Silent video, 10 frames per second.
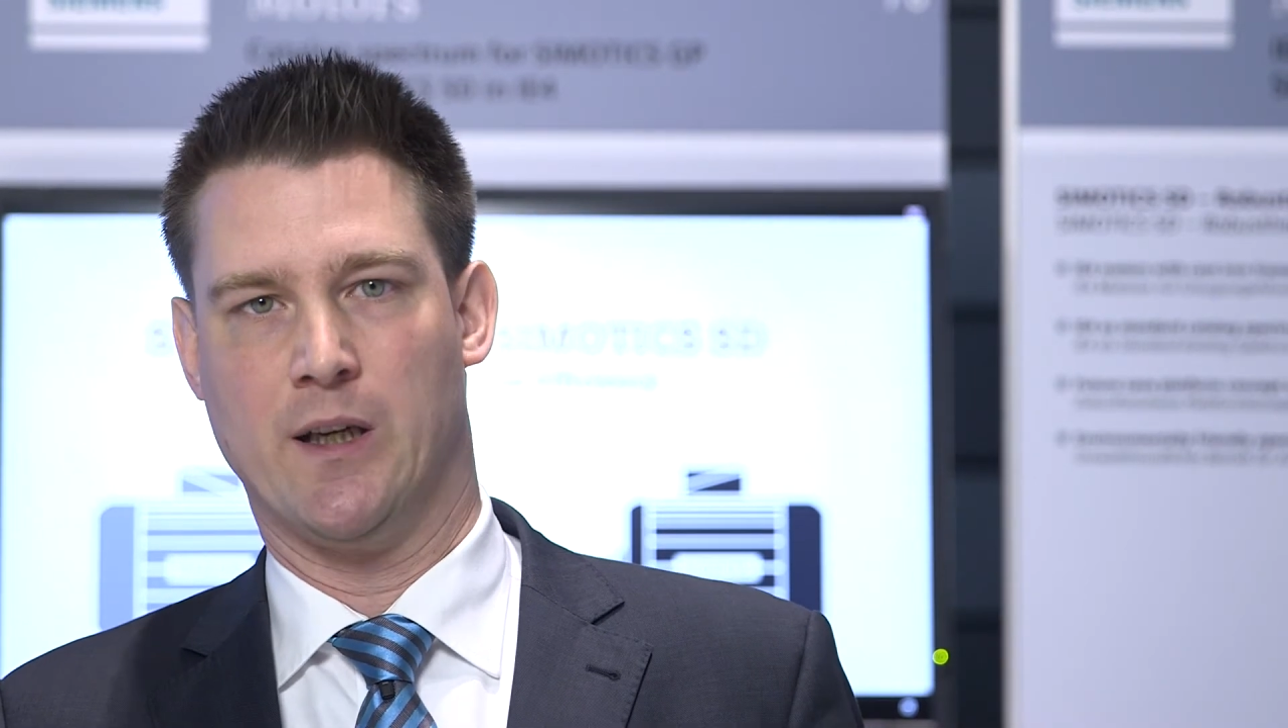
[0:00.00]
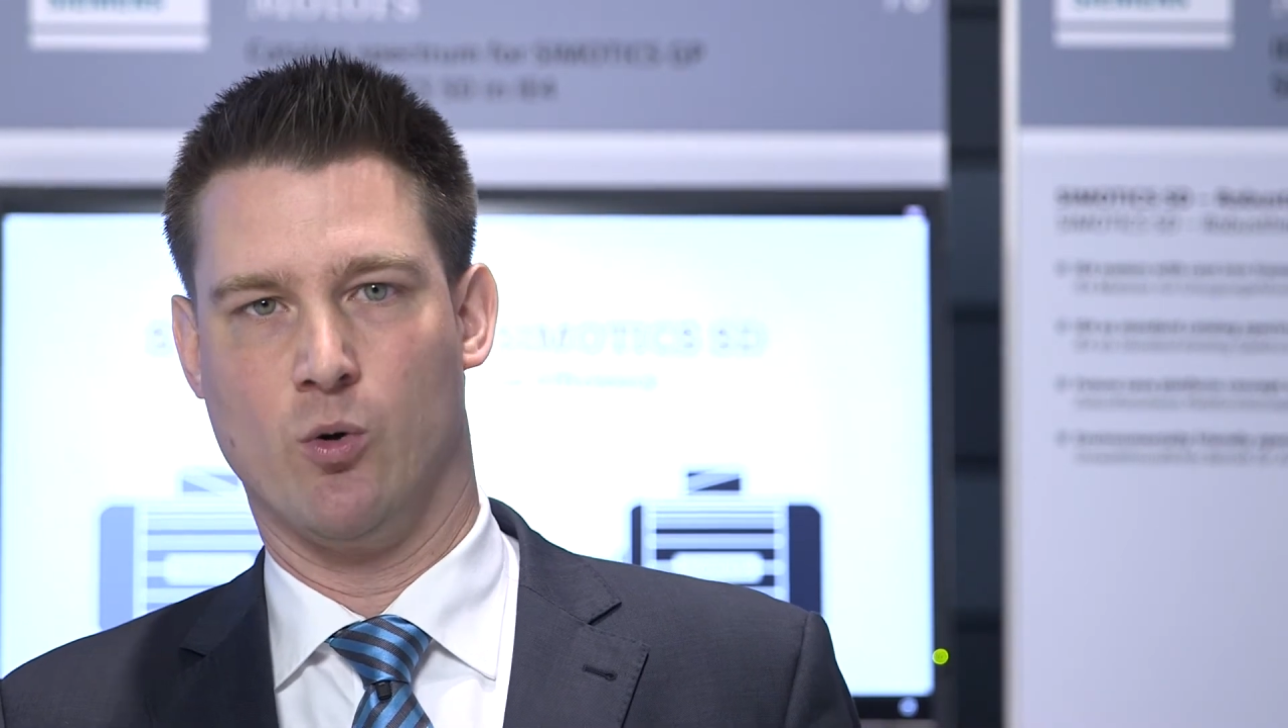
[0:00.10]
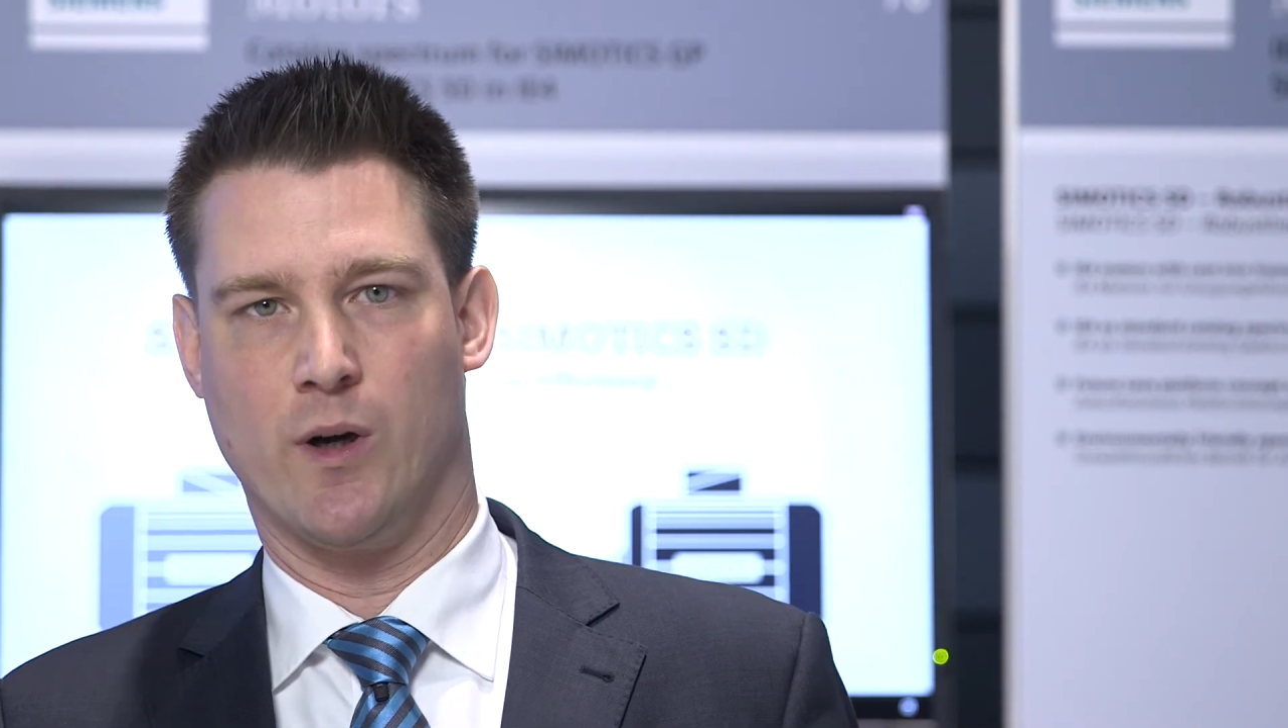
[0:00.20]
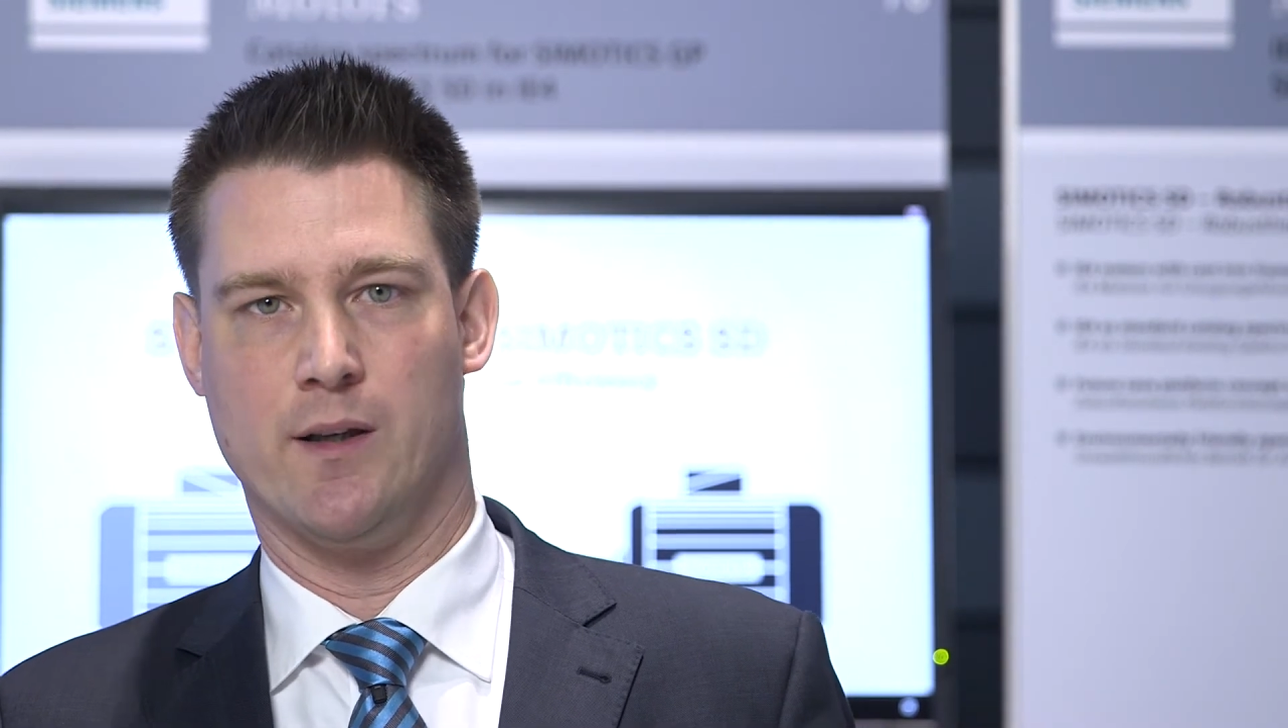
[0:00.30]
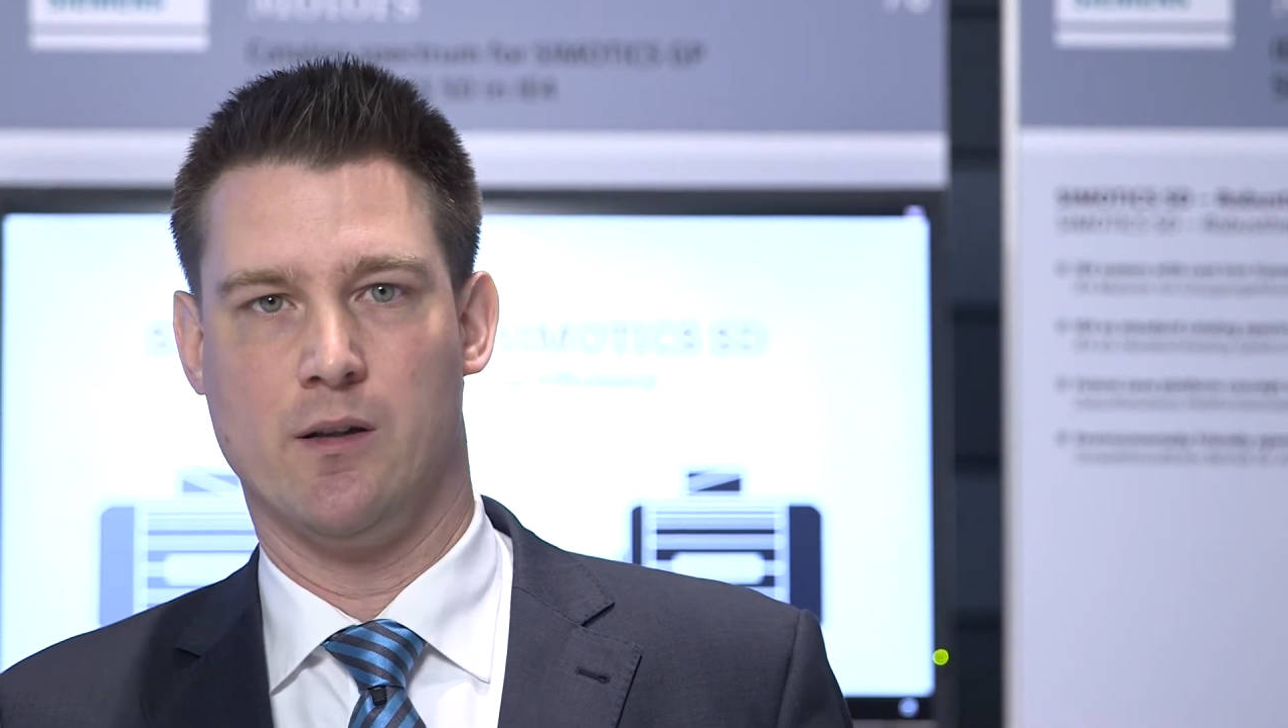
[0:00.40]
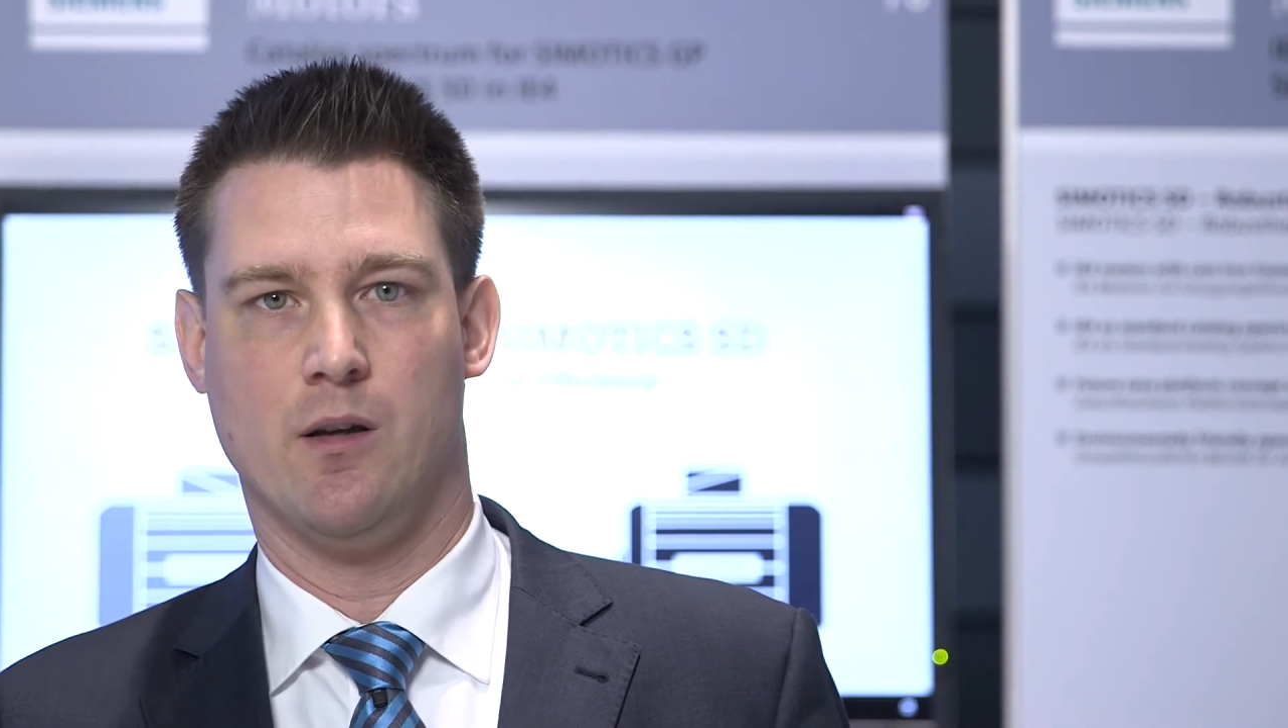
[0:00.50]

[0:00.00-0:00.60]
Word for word: ambient